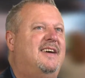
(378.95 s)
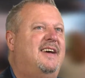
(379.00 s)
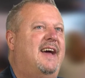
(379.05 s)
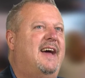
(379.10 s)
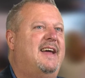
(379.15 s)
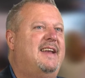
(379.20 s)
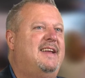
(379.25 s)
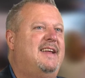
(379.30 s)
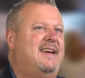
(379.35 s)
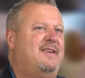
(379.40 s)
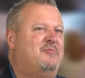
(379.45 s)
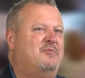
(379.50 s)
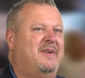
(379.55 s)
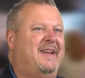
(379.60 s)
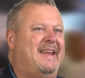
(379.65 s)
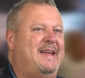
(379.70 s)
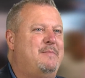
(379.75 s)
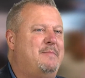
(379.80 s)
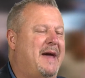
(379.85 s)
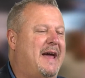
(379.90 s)
and it
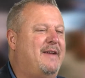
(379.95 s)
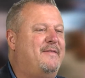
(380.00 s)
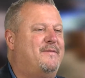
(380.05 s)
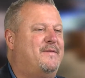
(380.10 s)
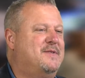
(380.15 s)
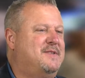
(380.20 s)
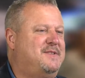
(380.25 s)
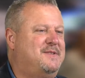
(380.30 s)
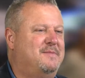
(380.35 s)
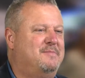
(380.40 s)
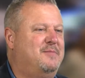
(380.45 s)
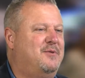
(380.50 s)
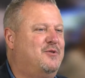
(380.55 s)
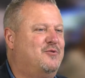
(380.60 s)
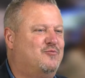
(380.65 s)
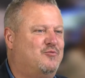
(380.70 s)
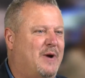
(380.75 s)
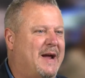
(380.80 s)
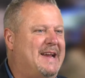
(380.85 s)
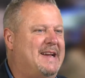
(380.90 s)
really made for some
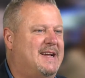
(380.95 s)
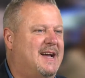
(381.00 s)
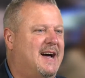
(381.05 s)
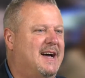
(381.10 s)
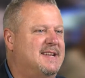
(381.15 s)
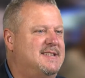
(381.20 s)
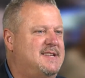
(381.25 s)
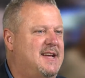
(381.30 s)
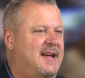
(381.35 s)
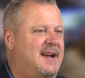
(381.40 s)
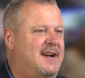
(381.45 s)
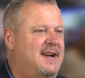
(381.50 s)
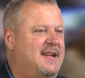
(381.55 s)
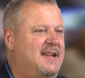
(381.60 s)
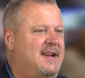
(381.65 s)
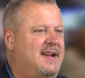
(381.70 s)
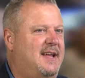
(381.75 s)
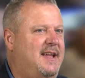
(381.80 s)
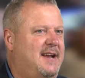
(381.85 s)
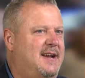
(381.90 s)
great content,
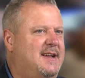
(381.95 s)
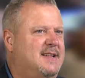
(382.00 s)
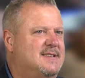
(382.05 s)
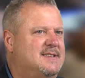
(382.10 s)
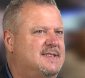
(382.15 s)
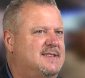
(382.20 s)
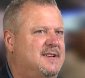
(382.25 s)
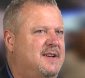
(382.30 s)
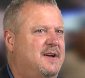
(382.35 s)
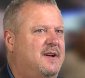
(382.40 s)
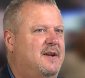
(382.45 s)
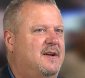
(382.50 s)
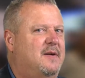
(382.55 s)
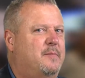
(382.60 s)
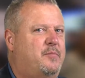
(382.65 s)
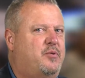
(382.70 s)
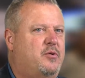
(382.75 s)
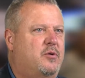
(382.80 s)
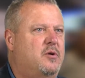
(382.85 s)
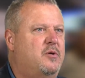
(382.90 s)
and, and it has
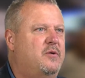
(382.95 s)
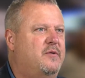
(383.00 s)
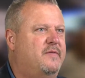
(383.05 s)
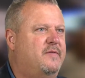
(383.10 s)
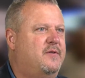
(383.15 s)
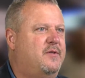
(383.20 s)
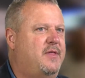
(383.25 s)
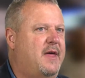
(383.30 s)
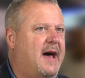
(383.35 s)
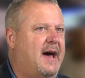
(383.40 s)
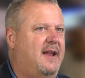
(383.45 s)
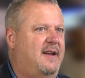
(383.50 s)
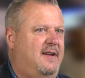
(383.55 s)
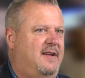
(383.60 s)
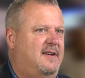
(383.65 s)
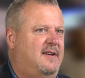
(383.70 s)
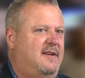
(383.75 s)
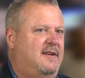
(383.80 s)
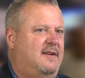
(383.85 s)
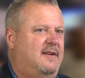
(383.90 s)
proved that
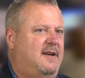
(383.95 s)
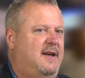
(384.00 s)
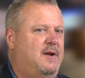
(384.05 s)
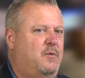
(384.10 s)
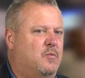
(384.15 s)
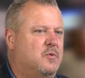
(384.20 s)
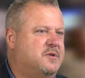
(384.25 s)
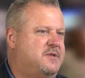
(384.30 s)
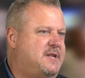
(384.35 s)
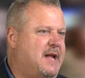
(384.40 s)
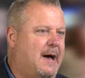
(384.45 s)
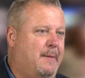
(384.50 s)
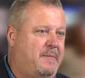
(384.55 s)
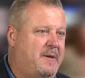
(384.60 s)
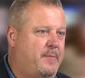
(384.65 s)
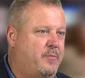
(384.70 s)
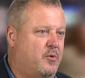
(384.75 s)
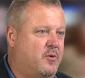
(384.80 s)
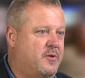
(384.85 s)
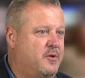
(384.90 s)
it will stop
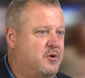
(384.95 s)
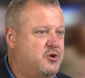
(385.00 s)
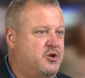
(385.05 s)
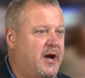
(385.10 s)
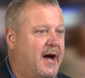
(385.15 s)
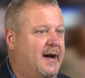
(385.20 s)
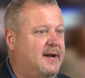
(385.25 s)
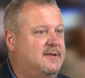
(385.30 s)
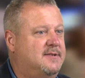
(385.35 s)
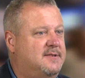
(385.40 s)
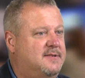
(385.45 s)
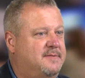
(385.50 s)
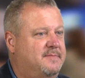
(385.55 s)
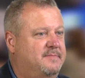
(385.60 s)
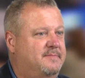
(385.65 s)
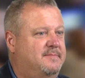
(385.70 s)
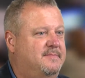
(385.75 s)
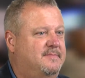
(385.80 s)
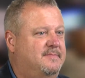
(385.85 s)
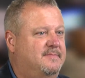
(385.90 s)
people in their tracks
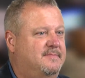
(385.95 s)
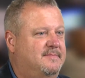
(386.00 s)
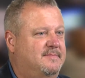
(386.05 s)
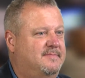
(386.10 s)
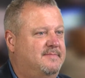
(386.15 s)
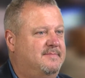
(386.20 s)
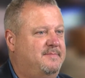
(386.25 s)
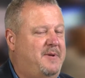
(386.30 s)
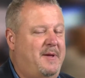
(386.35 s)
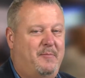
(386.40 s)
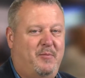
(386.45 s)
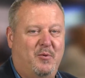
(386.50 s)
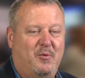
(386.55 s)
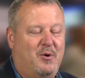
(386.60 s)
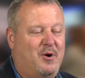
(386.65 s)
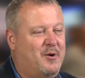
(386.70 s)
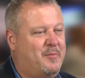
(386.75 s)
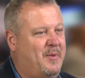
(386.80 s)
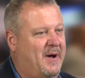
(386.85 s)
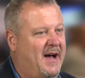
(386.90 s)
people
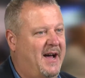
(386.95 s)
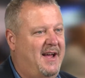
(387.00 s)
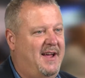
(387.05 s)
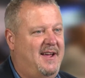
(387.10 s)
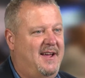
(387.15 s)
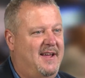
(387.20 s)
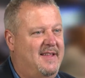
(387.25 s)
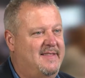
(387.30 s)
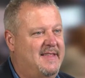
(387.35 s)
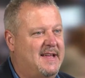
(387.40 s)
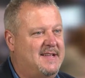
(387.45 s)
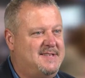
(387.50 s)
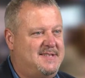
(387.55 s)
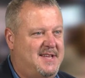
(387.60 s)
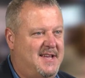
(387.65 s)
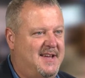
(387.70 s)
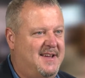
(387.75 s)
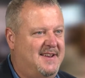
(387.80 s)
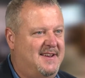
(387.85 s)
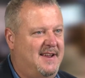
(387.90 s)
walk by and they
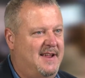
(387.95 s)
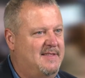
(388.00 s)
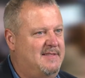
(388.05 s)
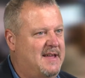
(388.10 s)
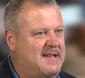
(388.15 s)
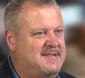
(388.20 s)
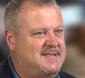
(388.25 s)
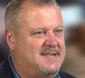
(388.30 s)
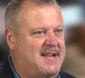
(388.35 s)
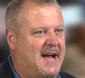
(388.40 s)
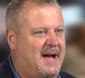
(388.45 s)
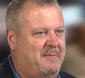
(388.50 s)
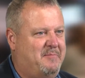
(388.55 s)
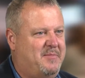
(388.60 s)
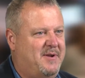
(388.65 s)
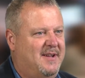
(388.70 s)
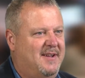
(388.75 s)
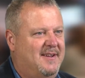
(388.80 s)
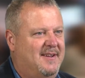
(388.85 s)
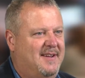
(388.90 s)
see it and they stop
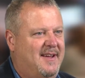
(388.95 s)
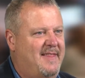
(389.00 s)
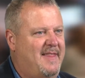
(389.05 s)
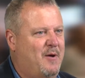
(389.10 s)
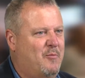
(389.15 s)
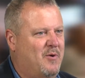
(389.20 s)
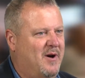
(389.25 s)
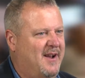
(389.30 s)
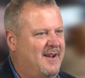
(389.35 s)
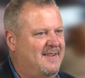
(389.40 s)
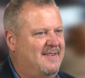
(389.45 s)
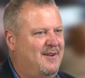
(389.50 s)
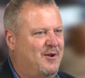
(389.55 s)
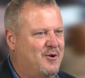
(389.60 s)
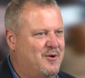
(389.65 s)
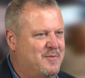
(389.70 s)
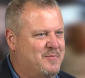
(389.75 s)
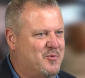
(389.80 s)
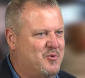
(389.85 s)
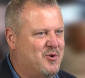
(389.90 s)
and they want to
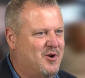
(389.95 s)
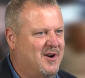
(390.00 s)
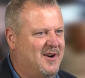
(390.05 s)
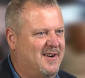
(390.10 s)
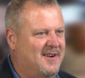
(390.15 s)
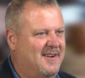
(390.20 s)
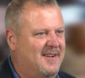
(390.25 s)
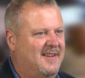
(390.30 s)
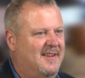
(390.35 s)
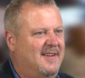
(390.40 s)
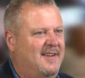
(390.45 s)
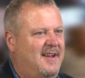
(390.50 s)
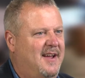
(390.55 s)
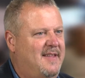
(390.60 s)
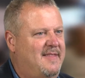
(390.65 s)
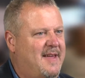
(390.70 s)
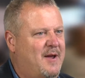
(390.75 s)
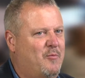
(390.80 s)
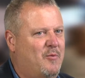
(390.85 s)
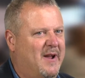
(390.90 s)
learn more
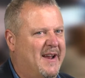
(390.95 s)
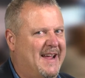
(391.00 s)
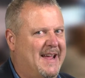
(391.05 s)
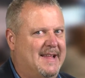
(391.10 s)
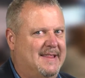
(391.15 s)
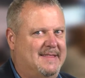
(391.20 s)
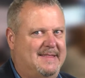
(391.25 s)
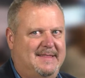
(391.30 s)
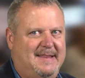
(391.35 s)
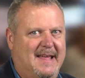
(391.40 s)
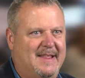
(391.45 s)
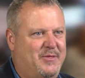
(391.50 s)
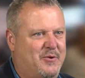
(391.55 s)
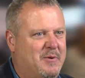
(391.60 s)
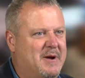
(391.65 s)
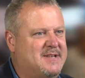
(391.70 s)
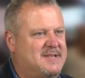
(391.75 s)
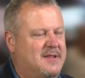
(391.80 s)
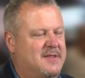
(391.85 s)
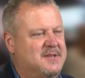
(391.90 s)
and they want to get, get the
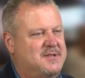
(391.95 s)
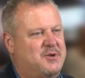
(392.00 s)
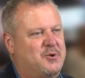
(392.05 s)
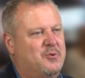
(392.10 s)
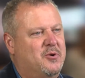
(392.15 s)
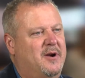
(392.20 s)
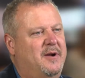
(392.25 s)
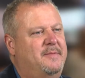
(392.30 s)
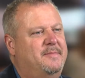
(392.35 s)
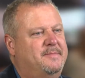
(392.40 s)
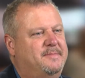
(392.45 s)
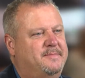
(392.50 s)
rest of the story.